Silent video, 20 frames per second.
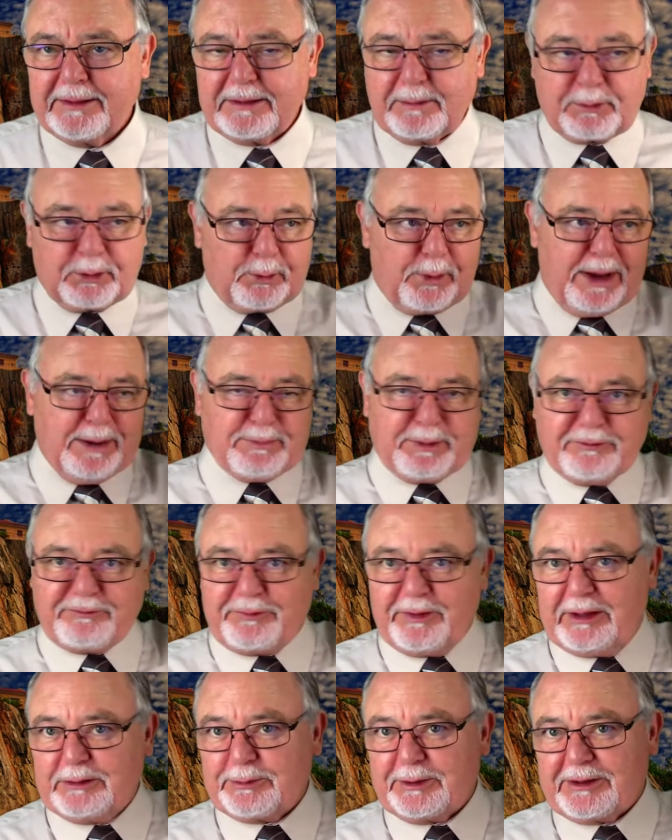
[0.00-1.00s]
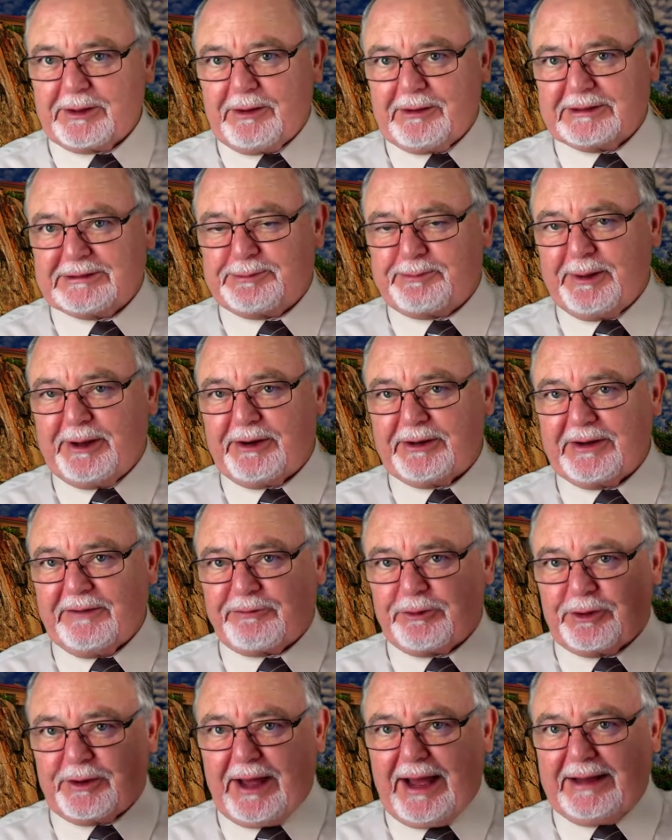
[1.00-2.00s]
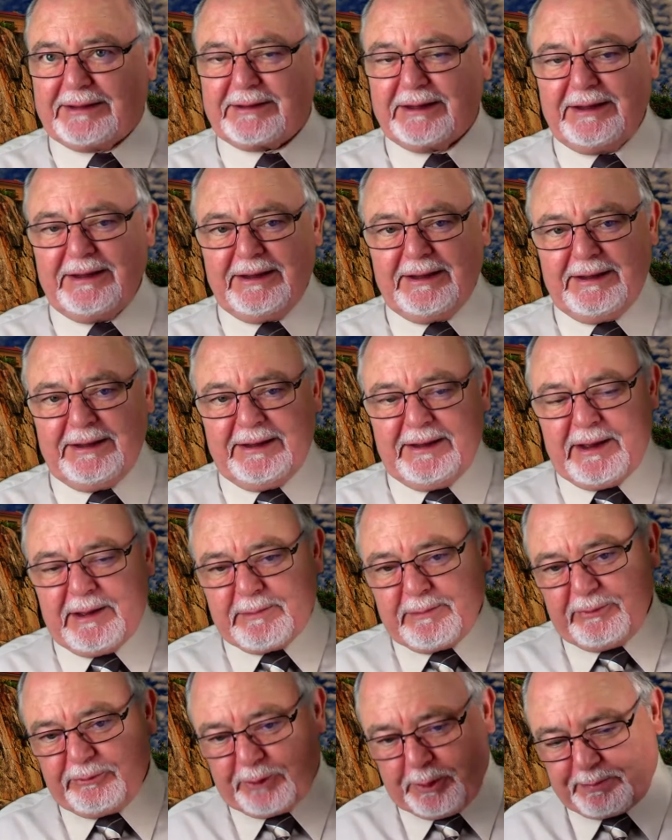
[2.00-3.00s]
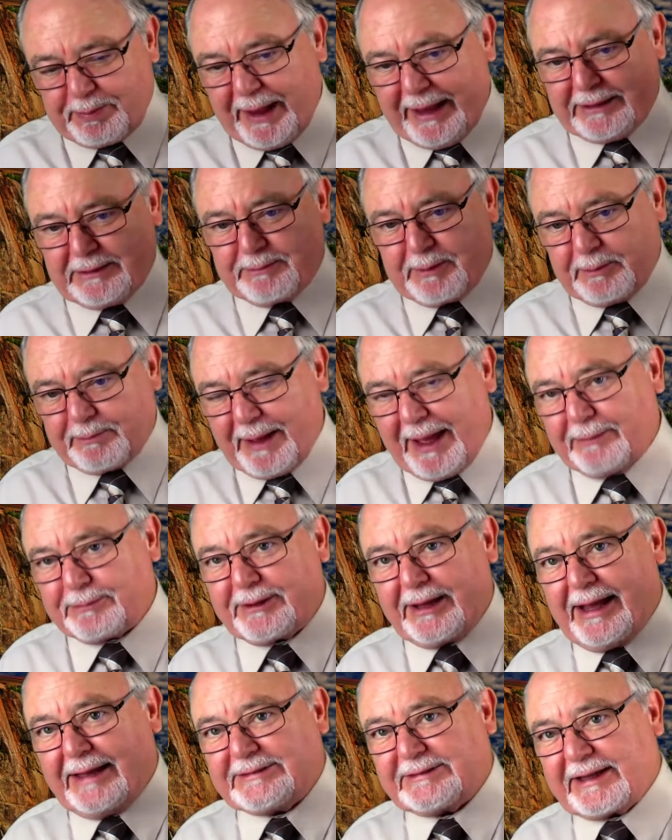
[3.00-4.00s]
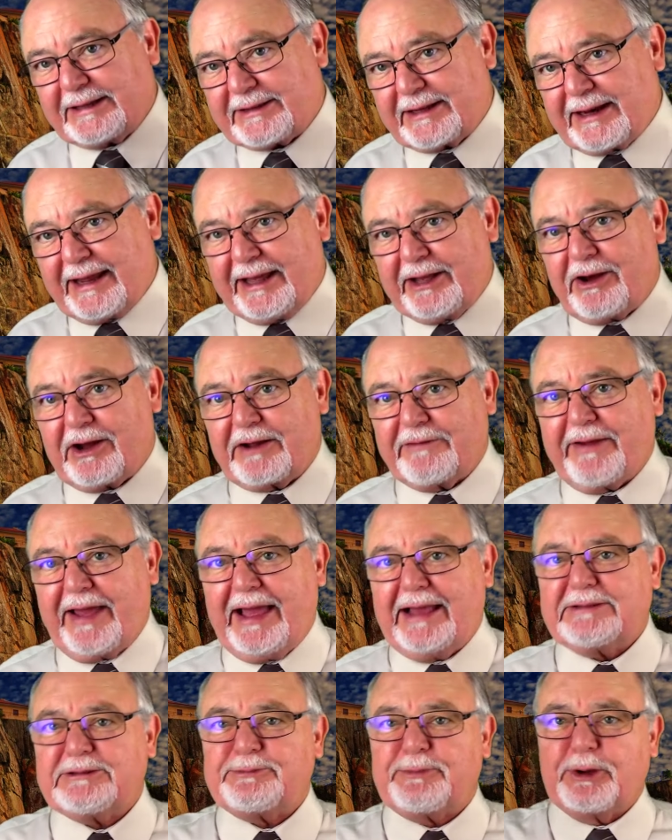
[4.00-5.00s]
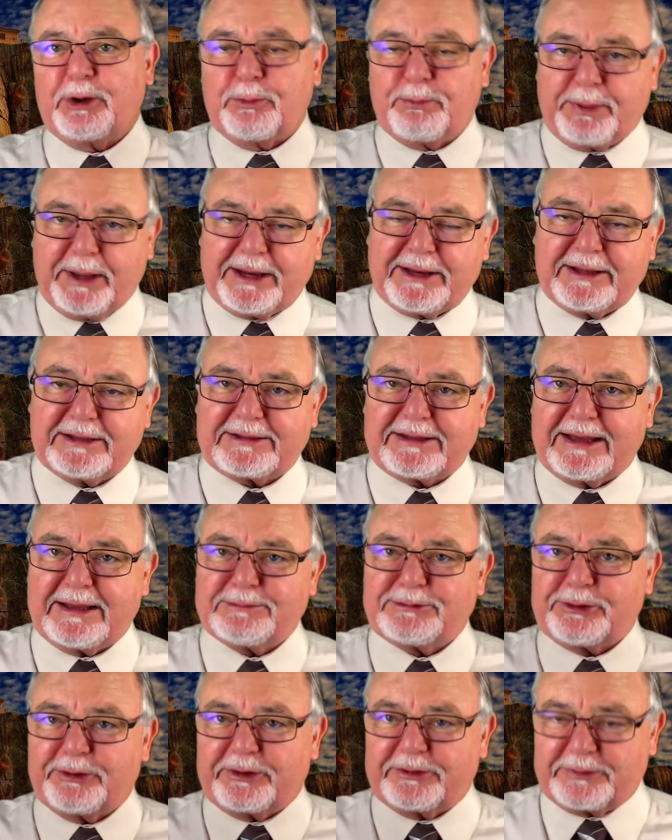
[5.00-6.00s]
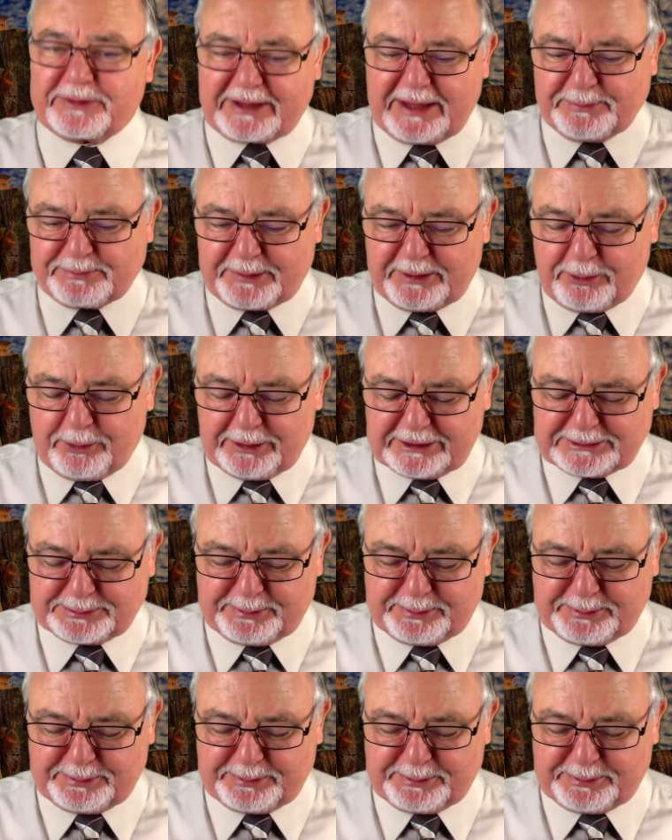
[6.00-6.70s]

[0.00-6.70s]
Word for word: Number one, be filled with the Holy Spirit. If you're not, repent, be baptized, get the laying on of hands, be obedient to him so you keep the Holy